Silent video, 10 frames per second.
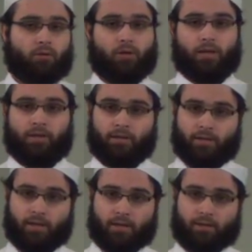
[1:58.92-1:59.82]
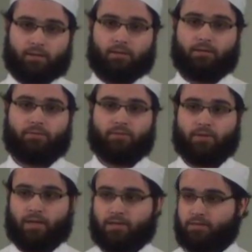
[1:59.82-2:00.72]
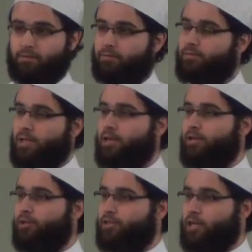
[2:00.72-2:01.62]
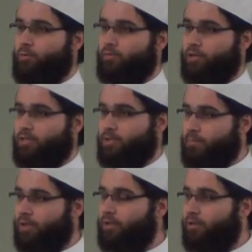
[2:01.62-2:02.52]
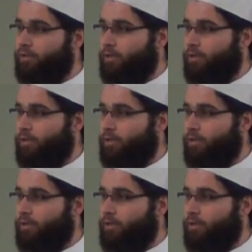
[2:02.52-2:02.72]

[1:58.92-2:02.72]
Looking at Iraq, for the last 10 years now we've lost a million